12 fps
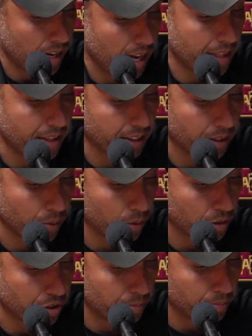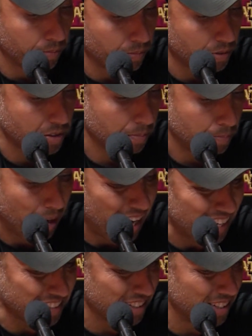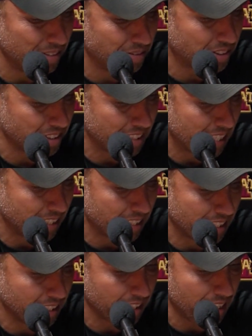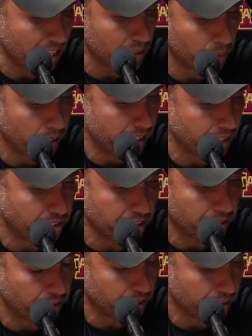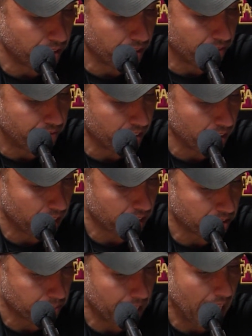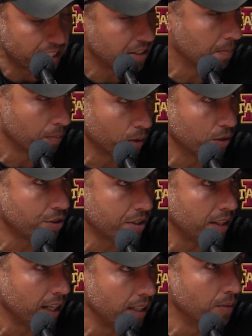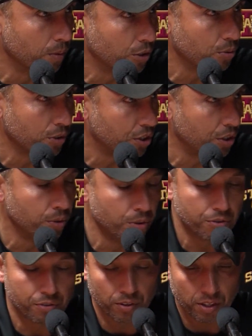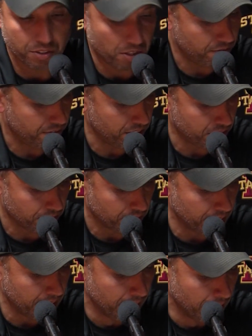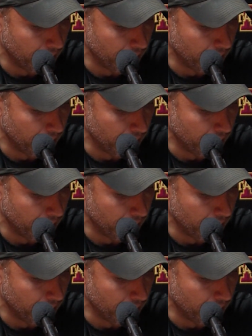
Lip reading: think there were some positives in a lot of ways. You know, you feel like some guys emerged tonight, which was huge for us offensively.